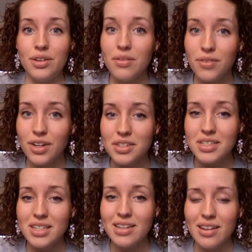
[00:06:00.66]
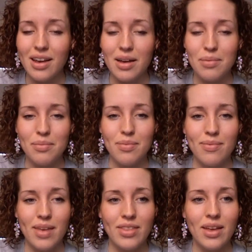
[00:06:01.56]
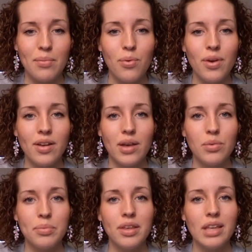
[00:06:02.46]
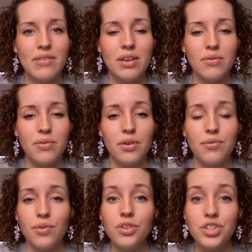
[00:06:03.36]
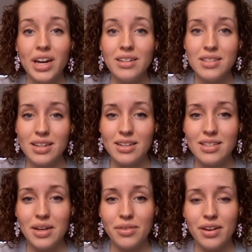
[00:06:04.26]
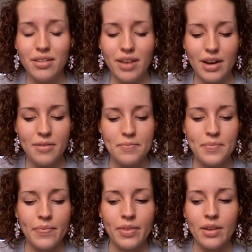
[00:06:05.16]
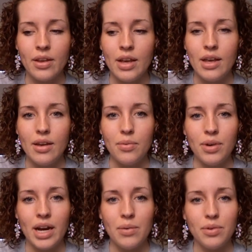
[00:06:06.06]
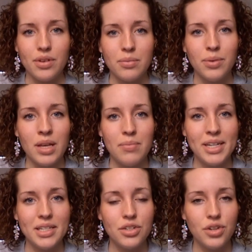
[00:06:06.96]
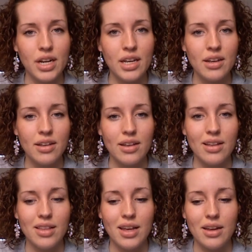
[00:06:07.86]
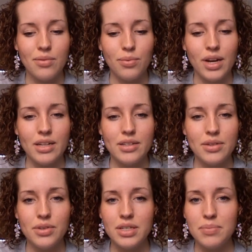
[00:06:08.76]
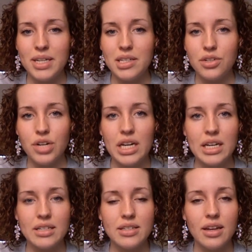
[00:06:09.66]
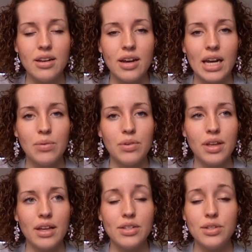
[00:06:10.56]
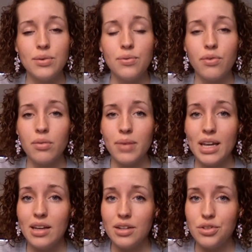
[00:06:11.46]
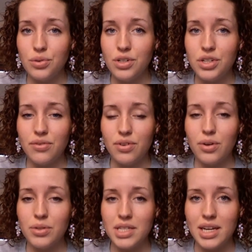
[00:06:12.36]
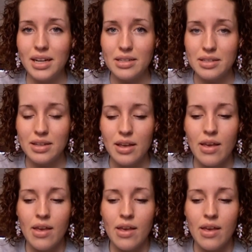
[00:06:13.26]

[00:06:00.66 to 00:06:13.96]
31st. At that point, I will be leaving for Fort Jackson in South Carolina, where I will complete basic training, and then right as soon as basic training is done, I will head to Fort Benning in Georgia for OCS.